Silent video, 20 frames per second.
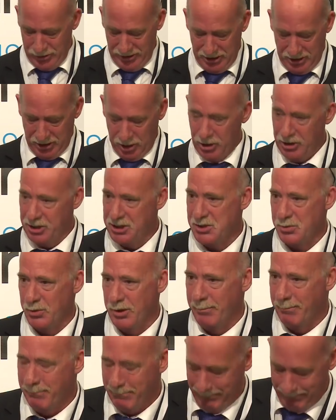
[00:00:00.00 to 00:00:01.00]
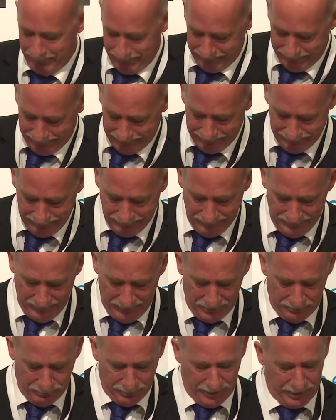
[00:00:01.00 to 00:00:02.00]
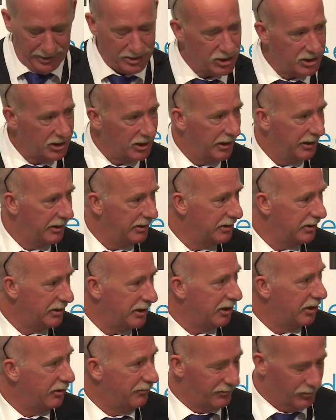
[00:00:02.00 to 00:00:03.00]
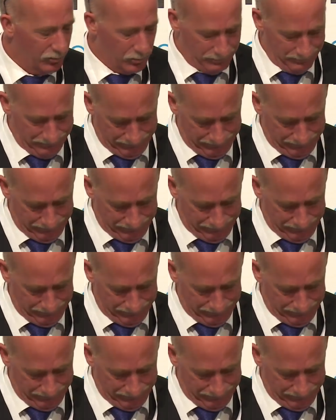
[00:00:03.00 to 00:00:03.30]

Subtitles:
can learn to swim, be educated and cared for.